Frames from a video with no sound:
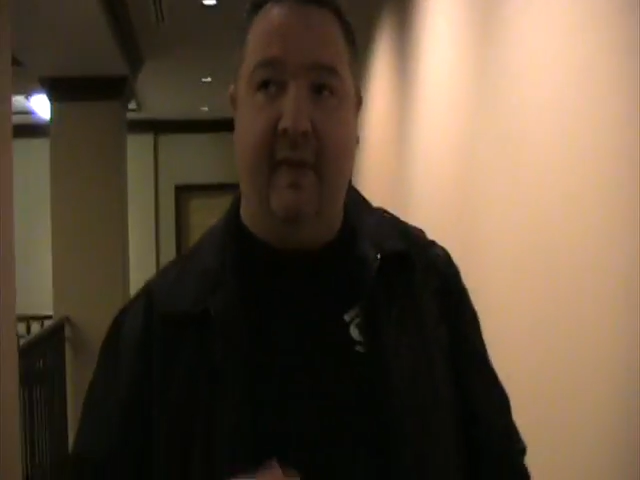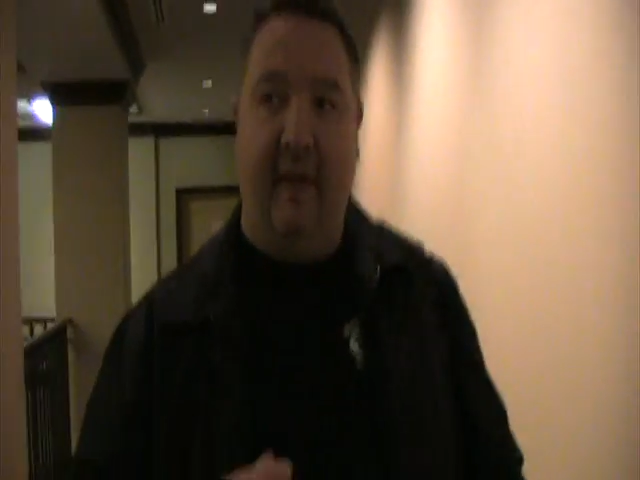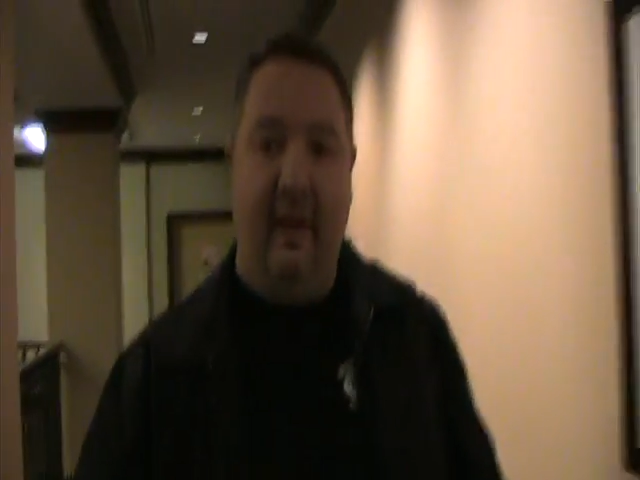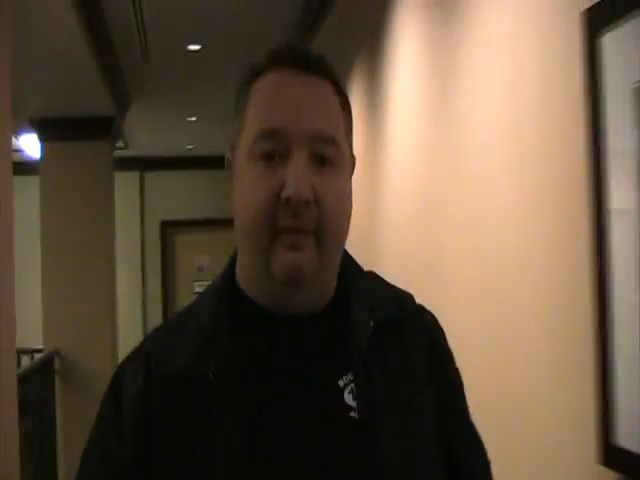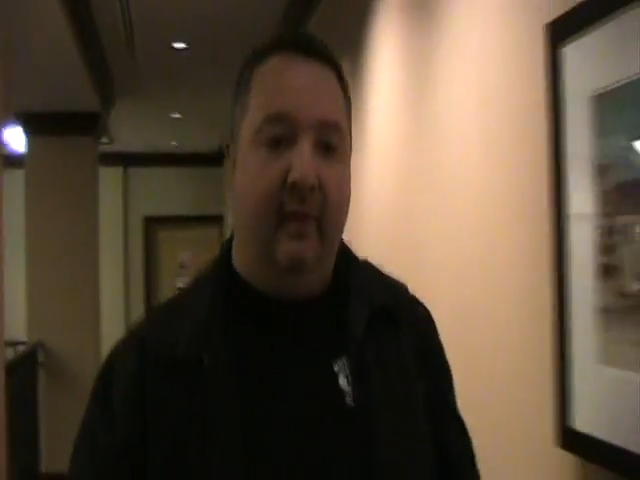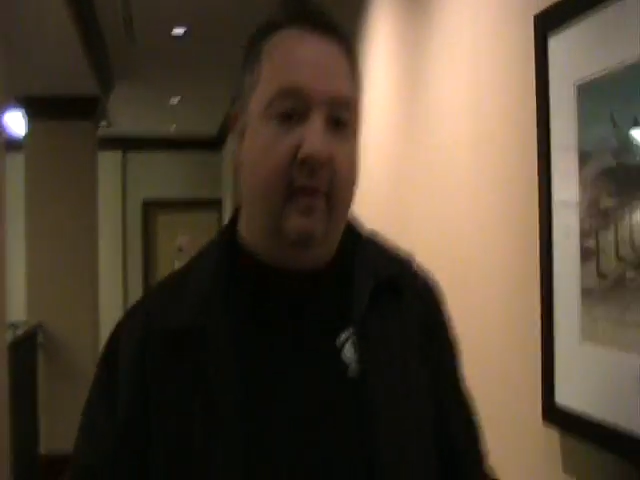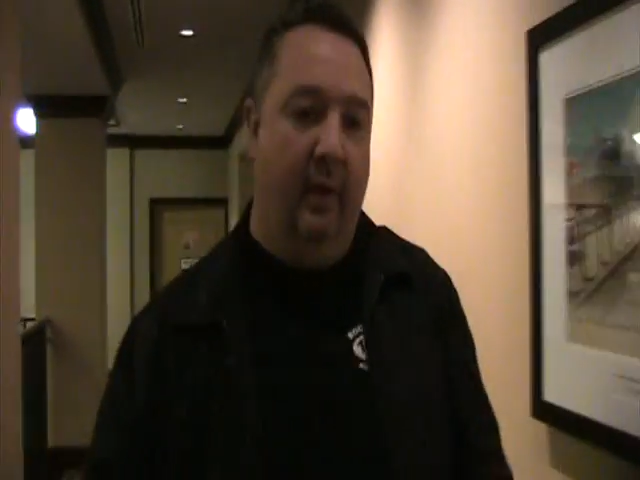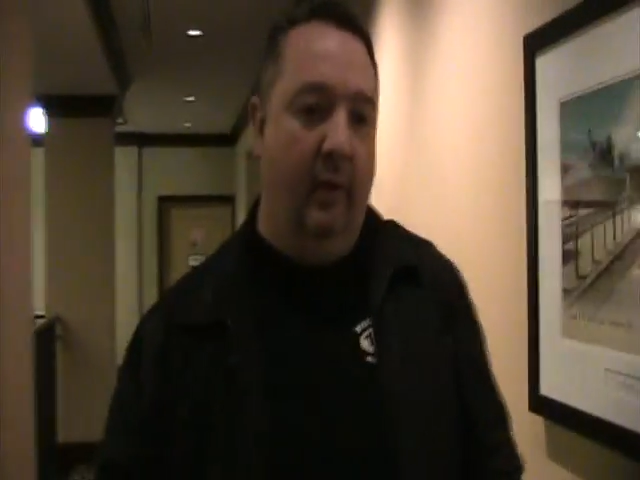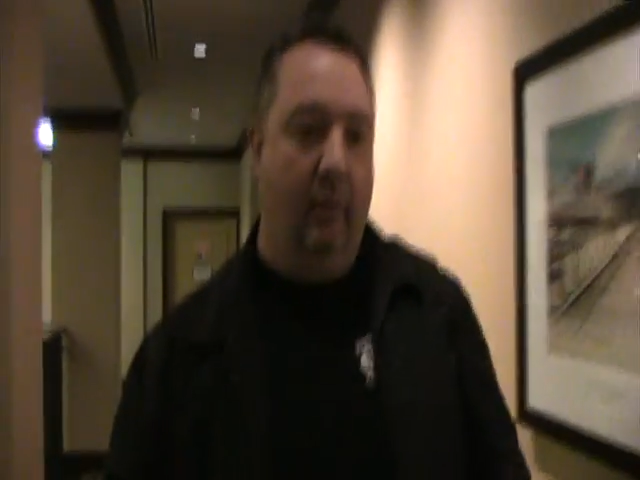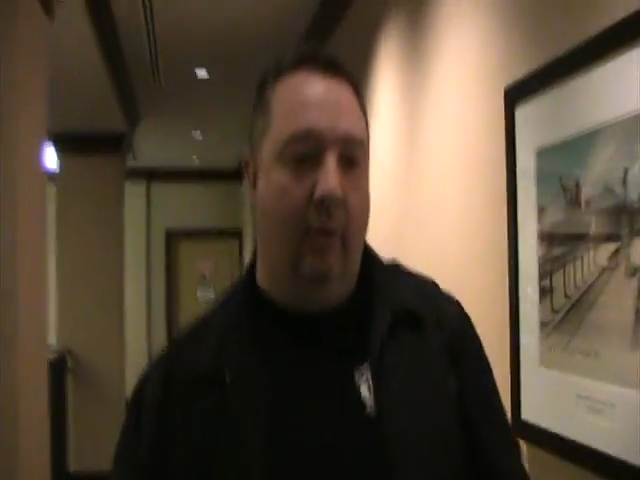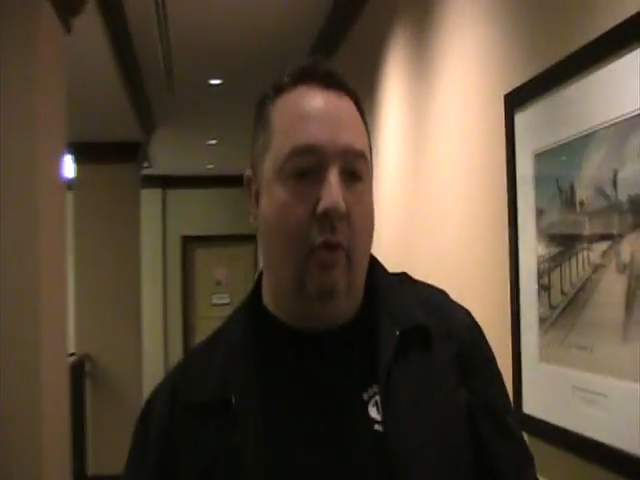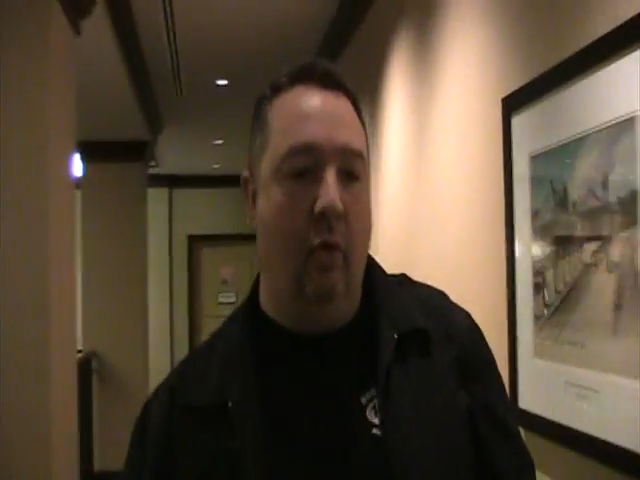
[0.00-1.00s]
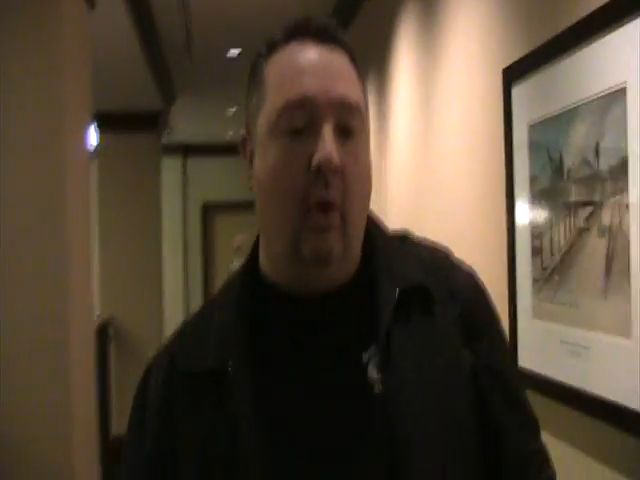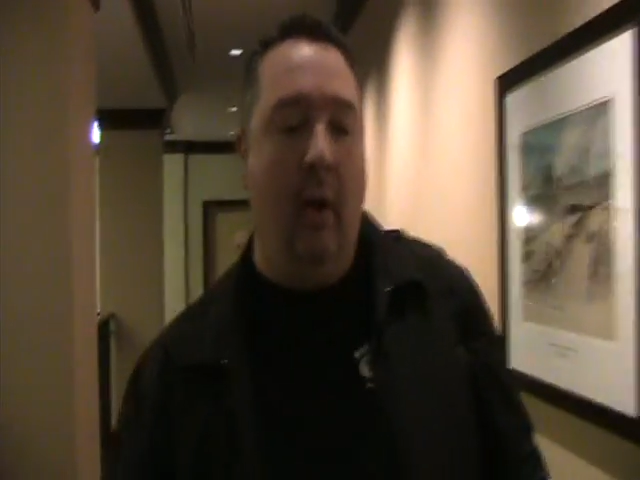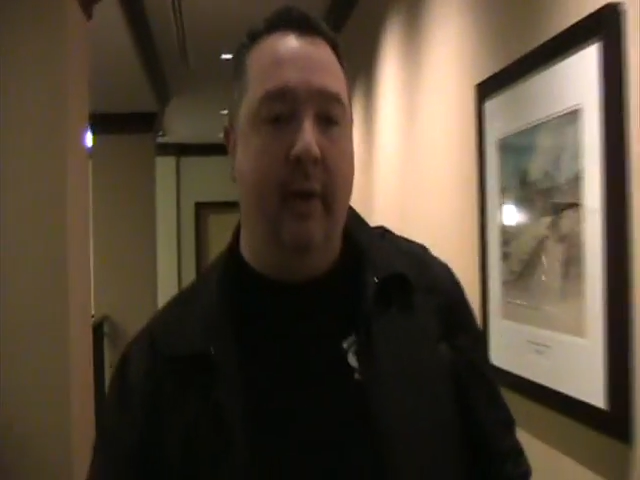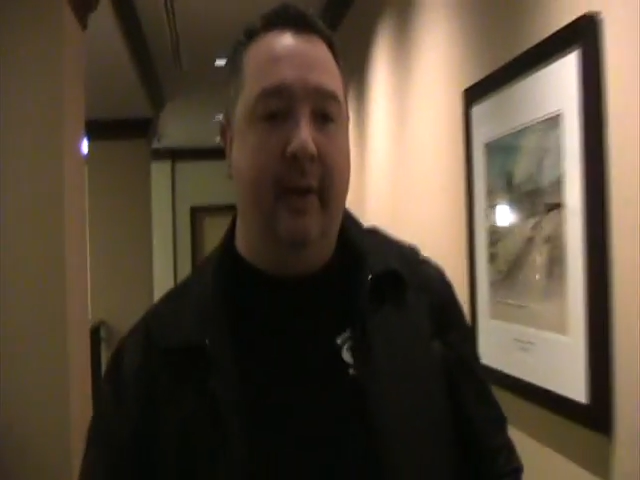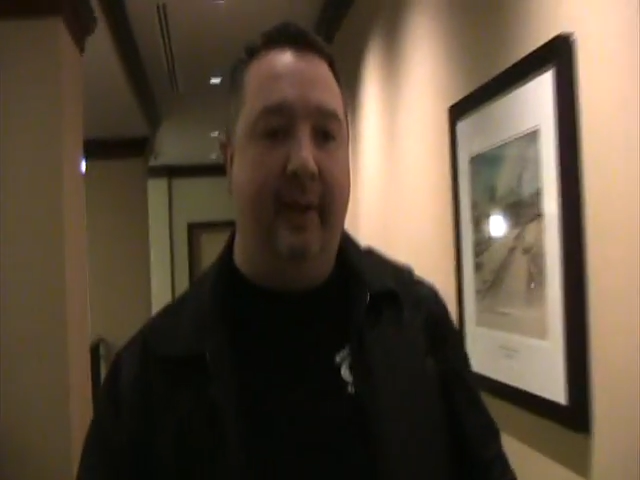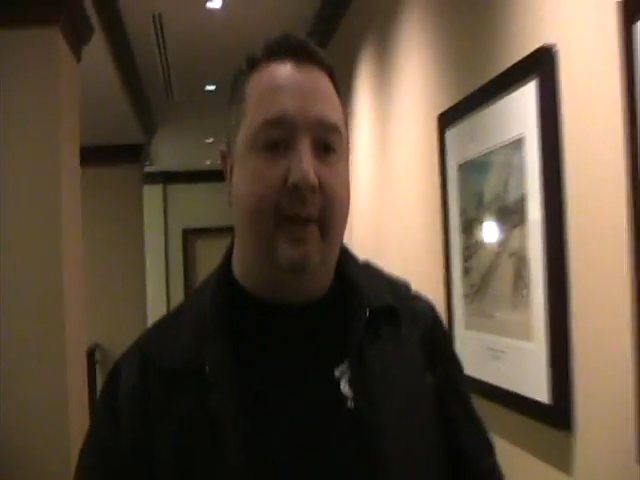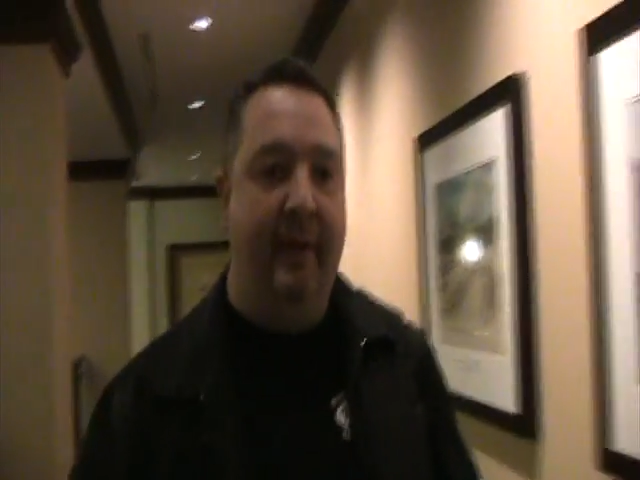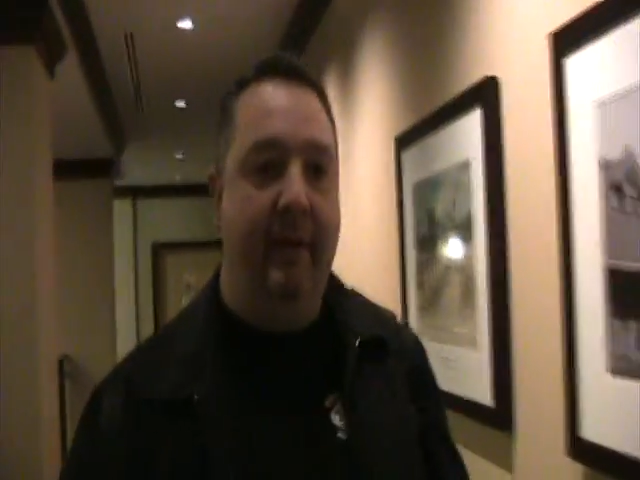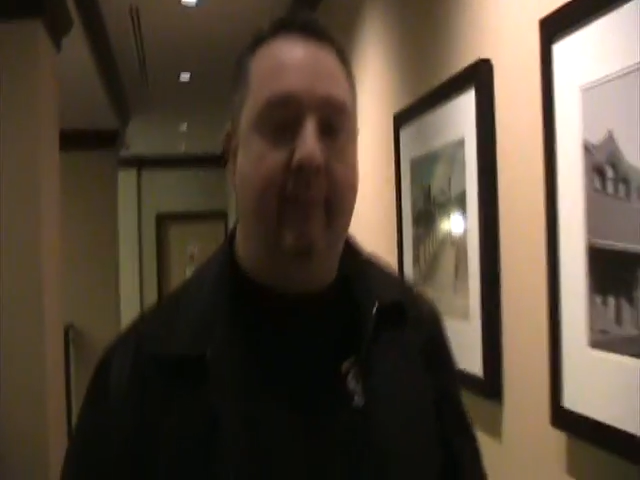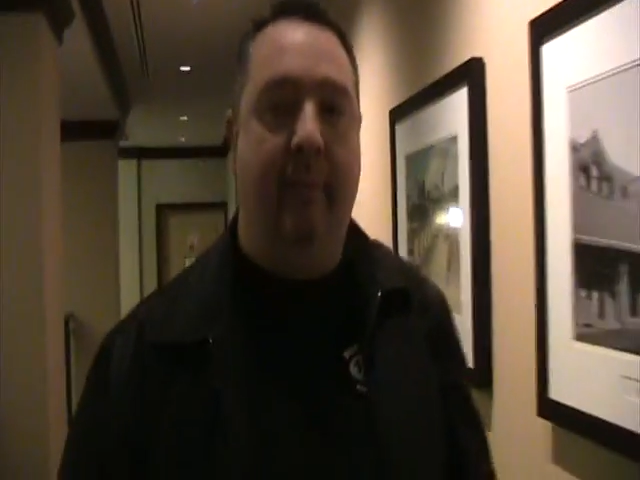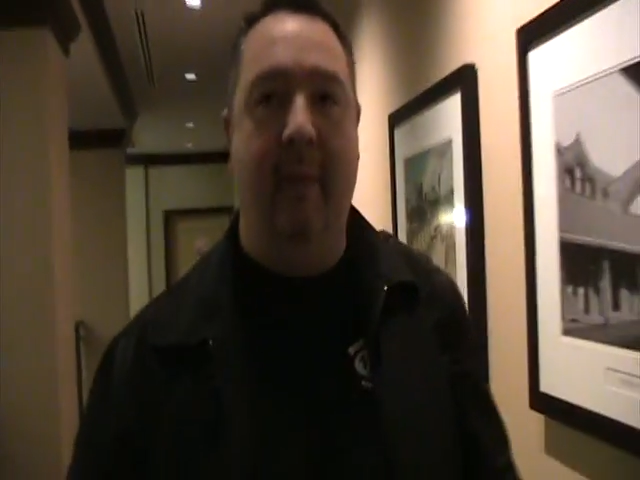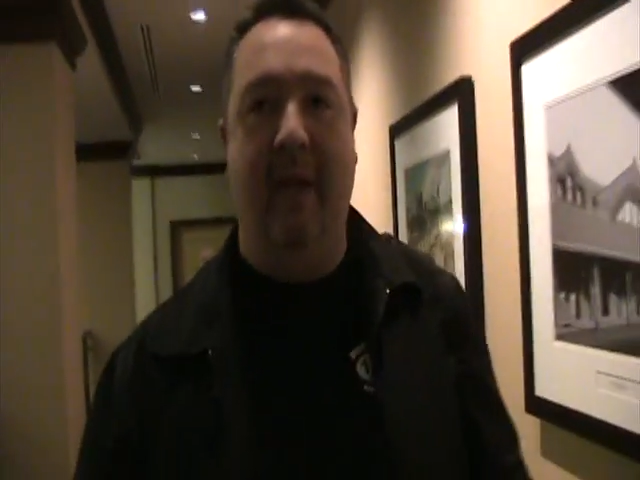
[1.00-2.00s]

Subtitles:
They have a local quality that